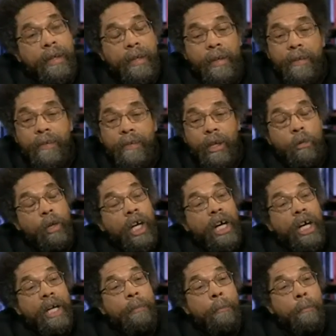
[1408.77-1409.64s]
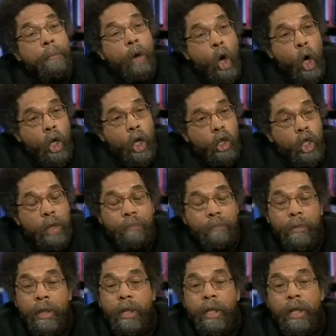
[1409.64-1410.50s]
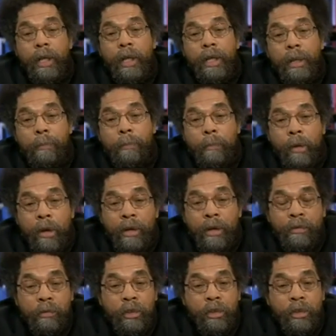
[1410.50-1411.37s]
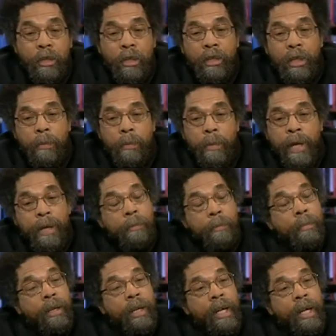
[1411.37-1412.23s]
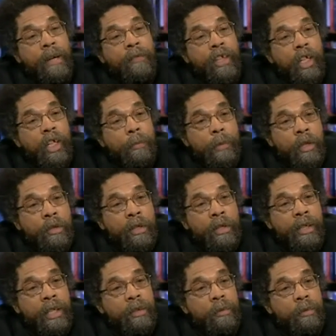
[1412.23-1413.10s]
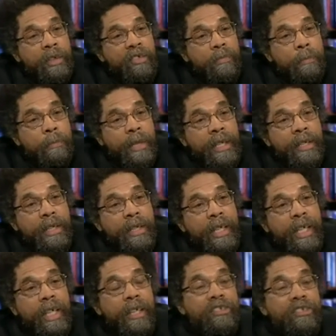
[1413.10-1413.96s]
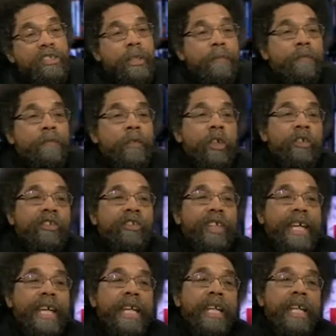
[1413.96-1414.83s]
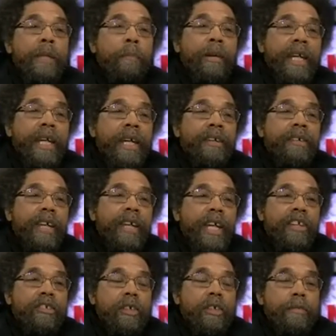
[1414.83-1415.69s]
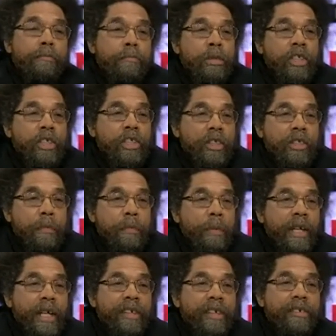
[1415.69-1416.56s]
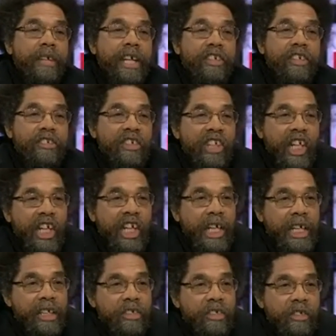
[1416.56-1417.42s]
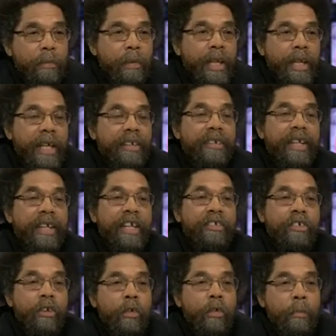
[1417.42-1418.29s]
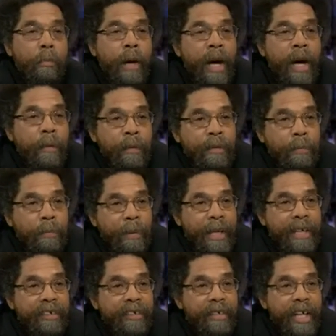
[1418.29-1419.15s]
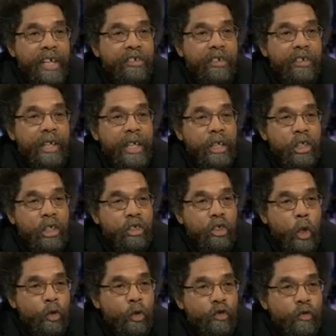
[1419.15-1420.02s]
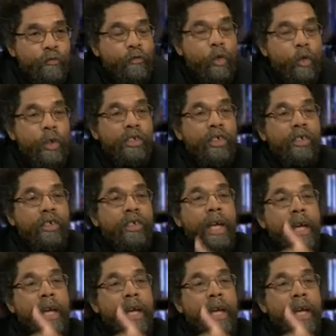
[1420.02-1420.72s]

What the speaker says: They were unbought. That Martin was talking about a beloved community, which meant that it subverts any plantation. Bush's plantation, Clinton's plantation, Obama's plantation, and the social forces